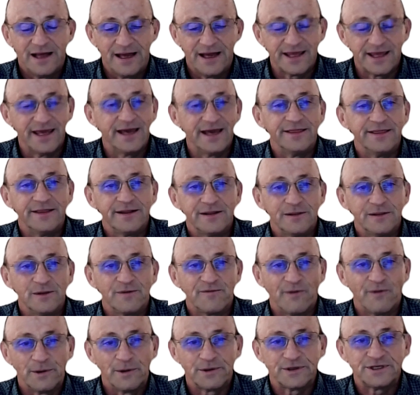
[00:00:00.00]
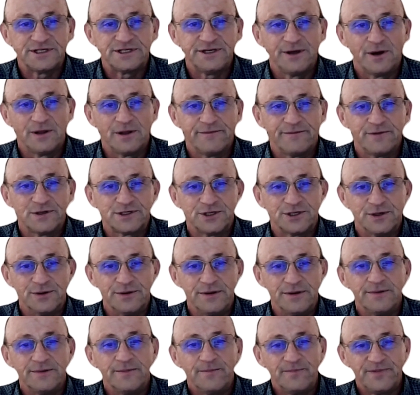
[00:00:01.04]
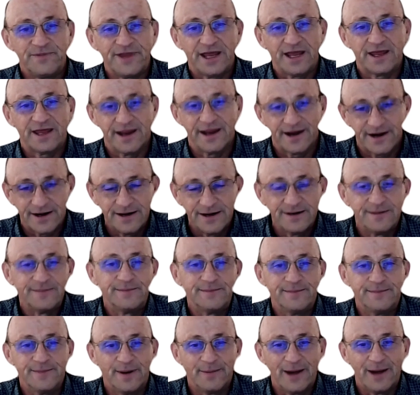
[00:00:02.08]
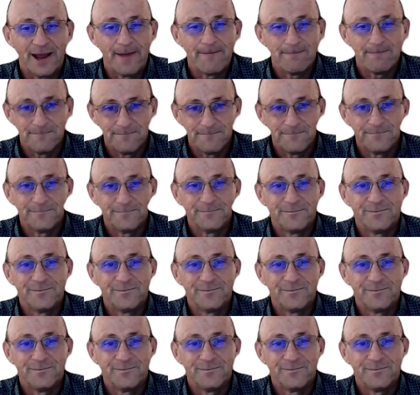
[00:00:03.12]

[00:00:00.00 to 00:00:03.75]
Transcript: Again, look forward to see all of you soon. Take care. Bye-bye.